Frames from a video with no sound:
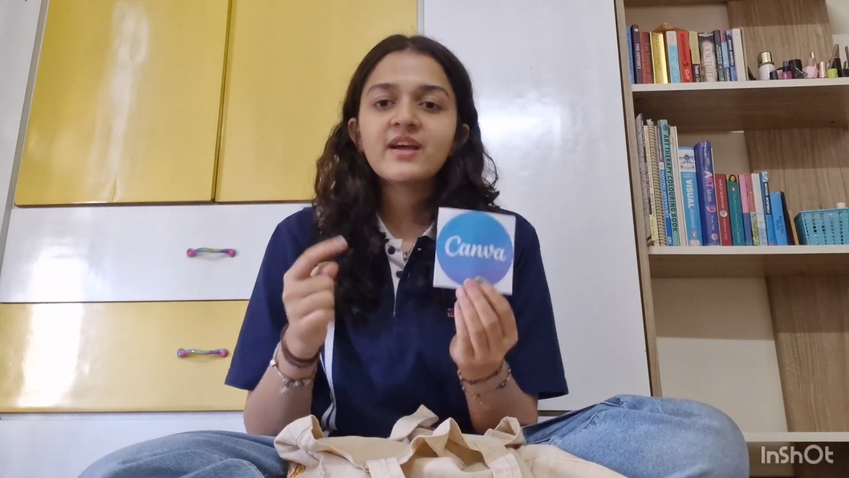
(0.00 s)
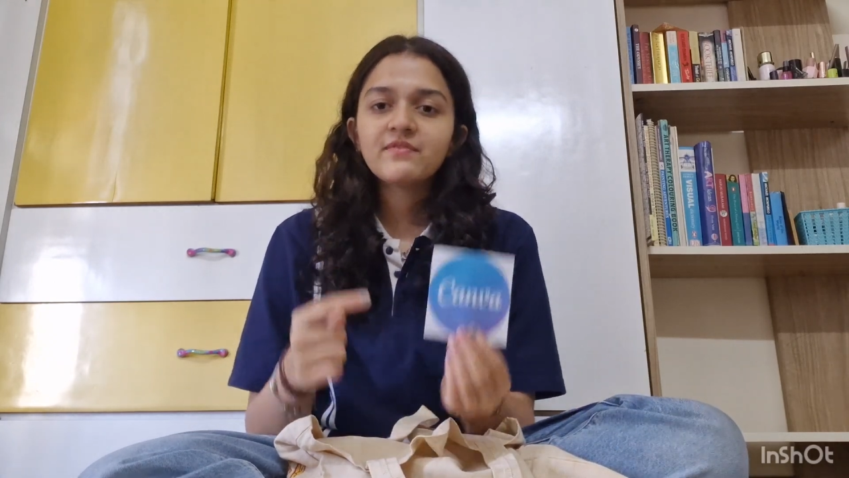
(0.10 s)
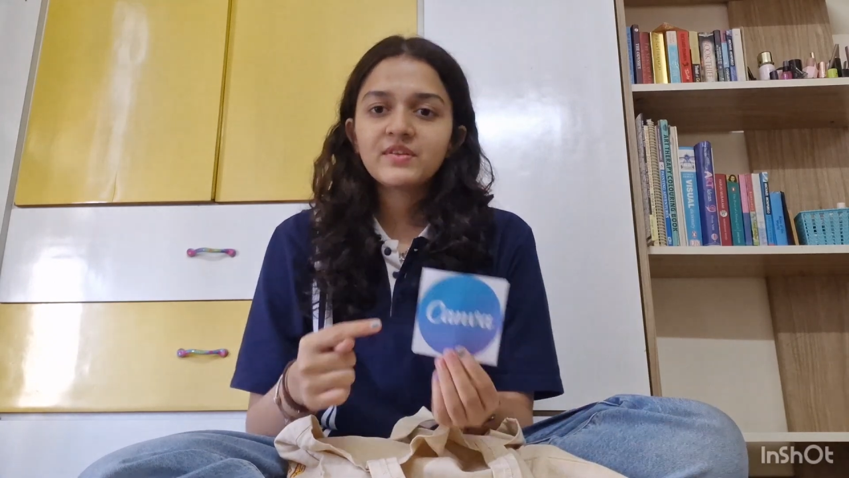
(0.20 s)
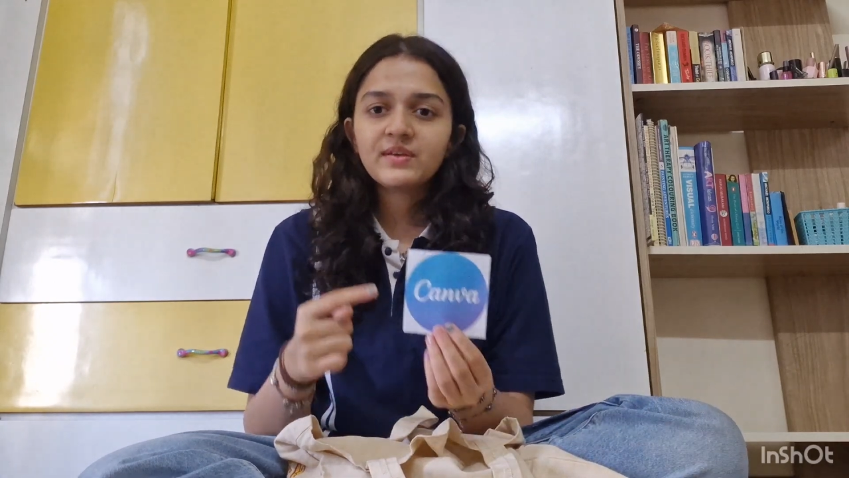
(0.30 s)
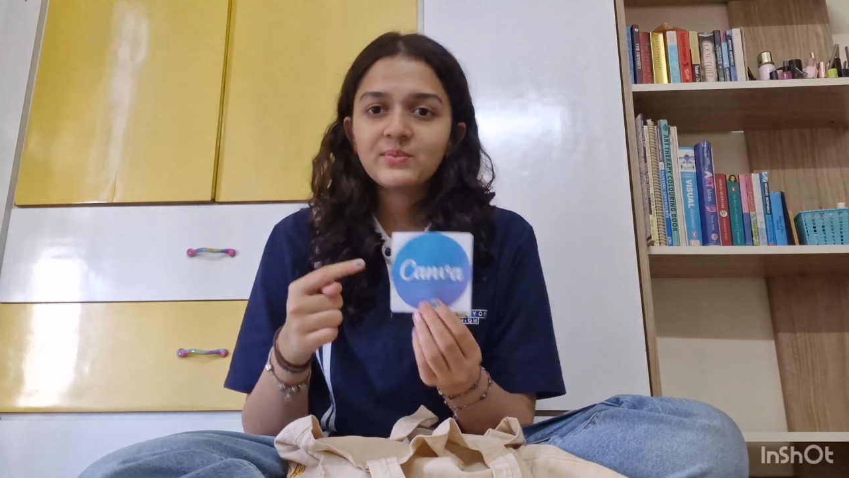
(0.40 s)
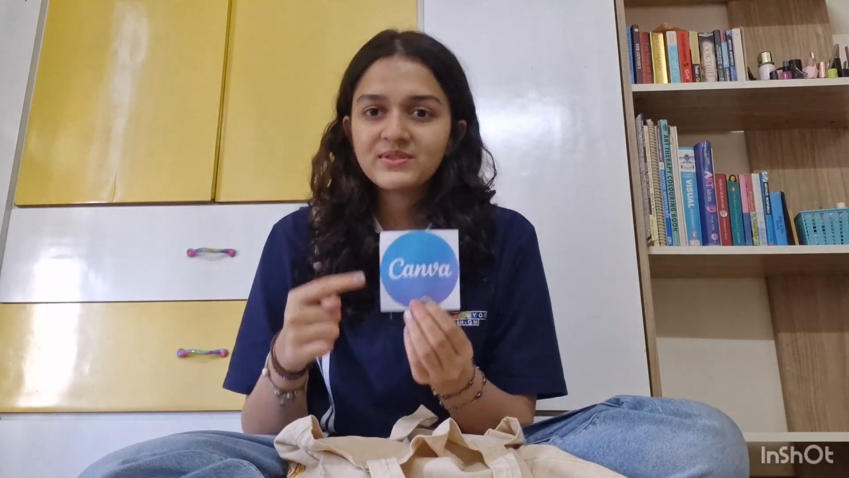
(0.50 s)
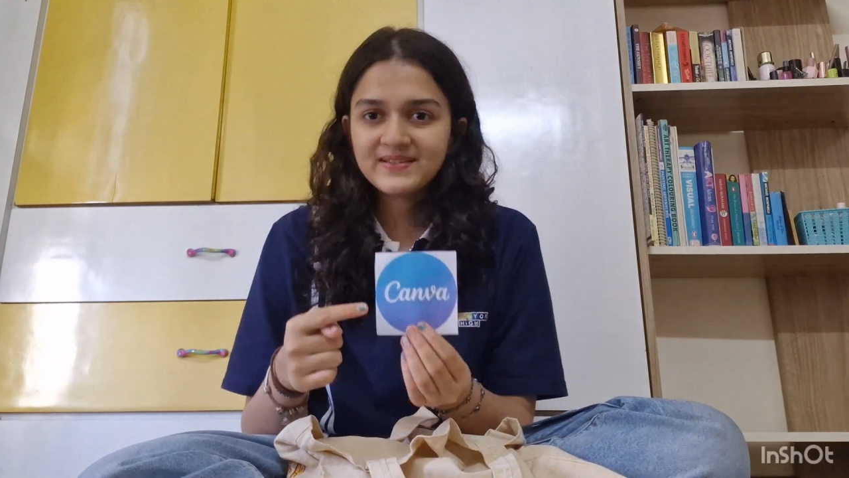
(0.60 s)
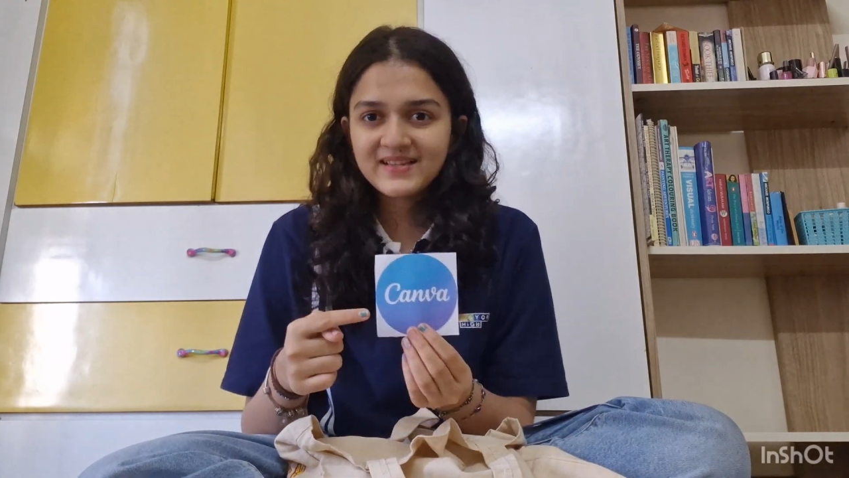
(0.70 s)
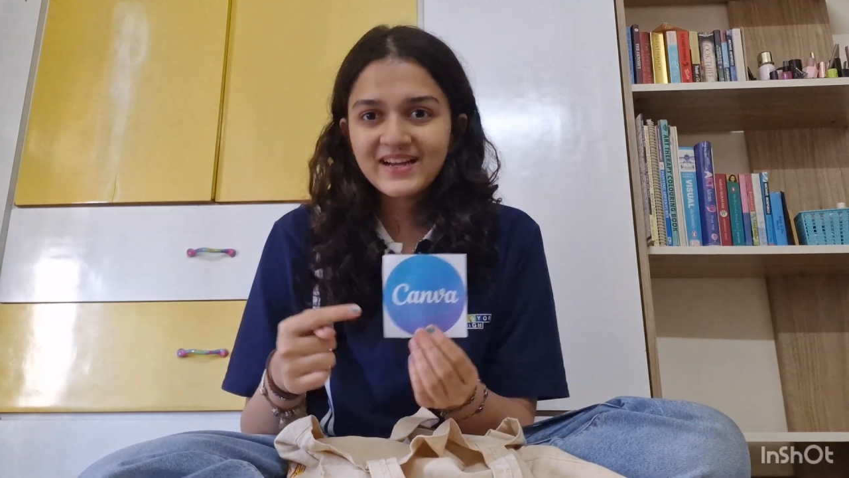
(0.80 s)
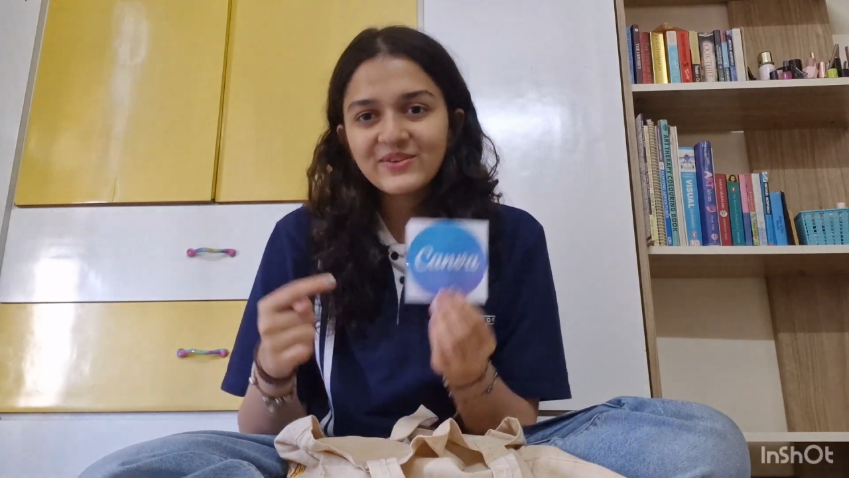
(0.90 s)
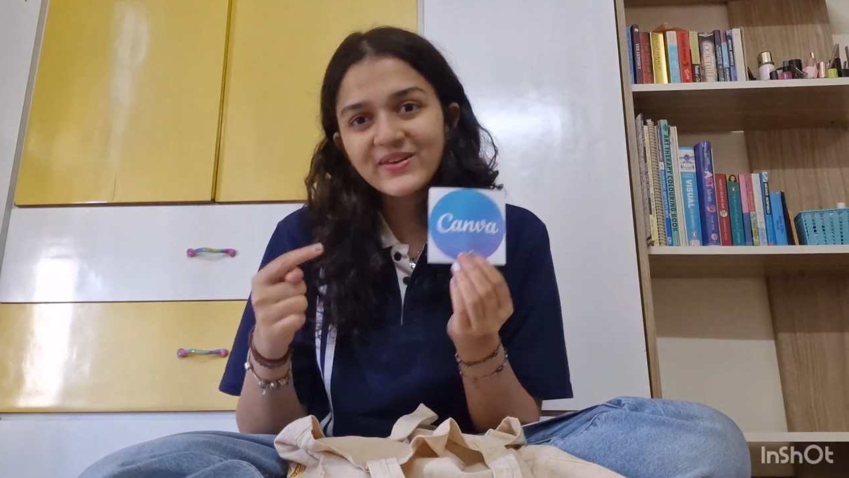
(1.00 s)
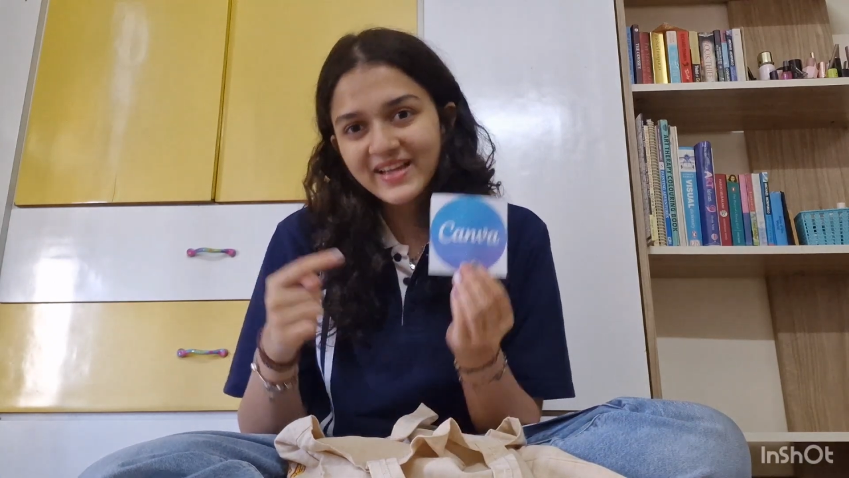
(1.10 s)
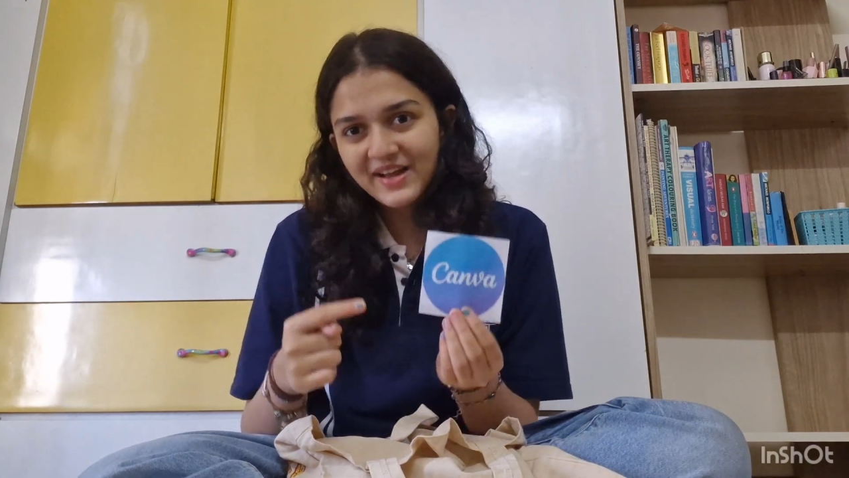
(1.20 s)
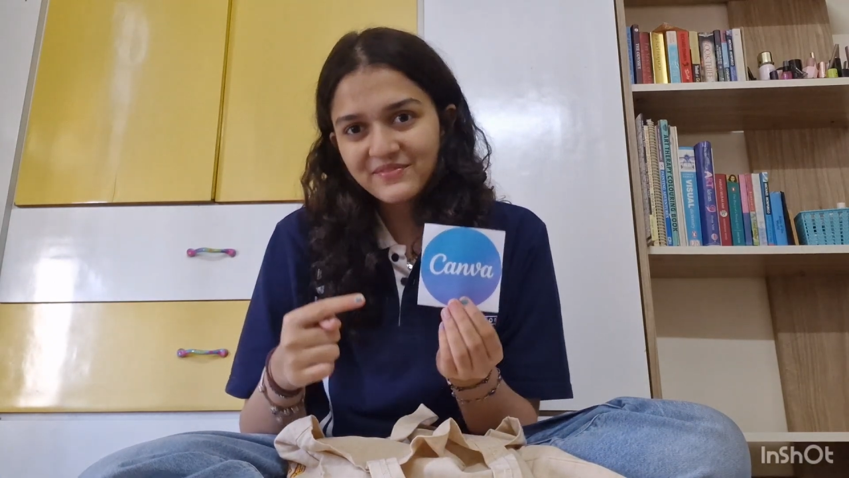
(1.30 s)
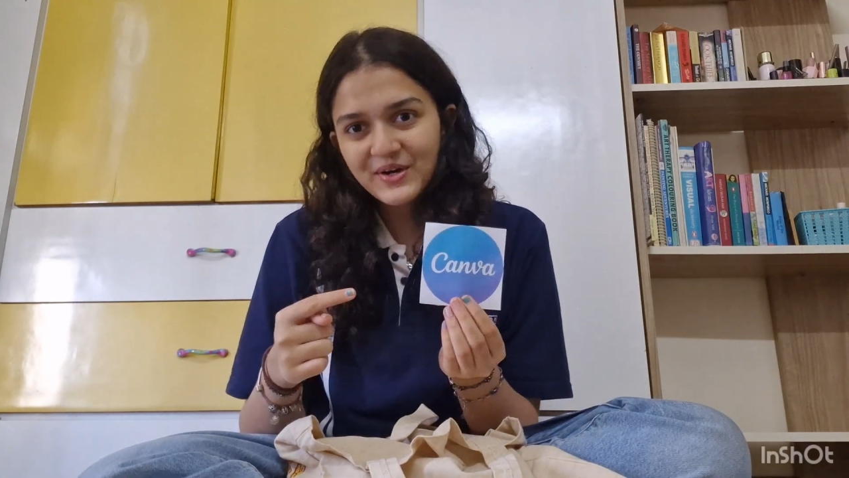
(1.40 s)
everything was designed on
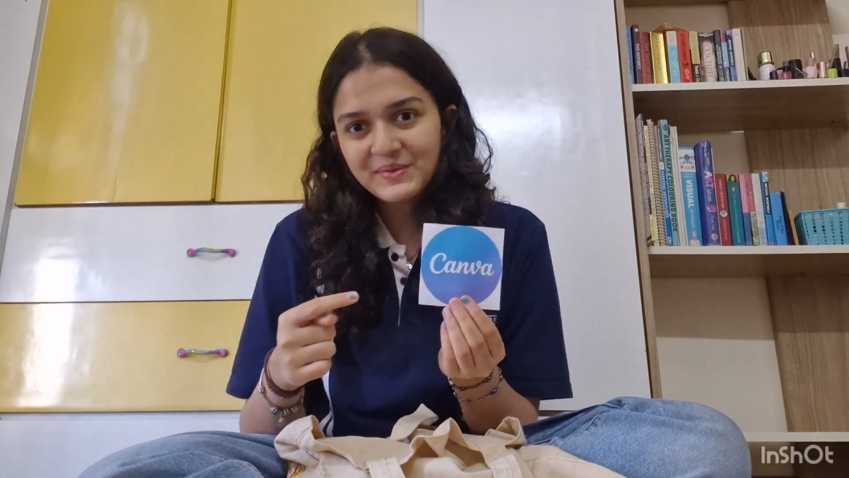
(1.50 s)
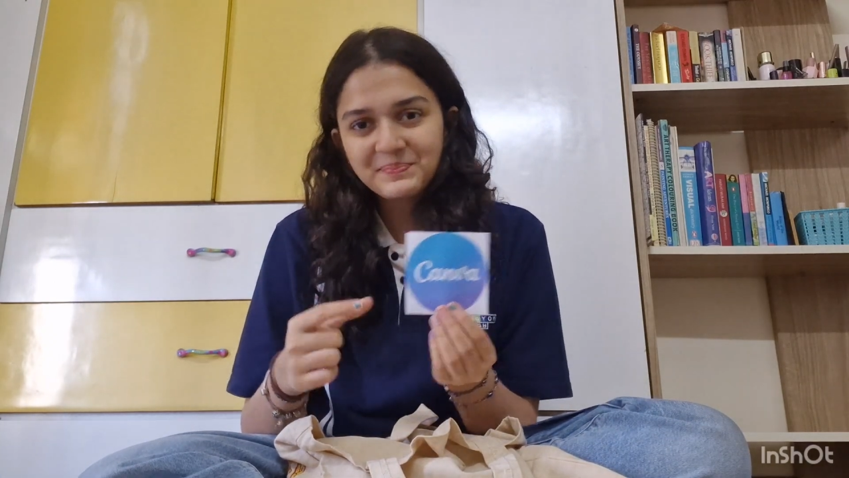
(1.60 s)
Canva.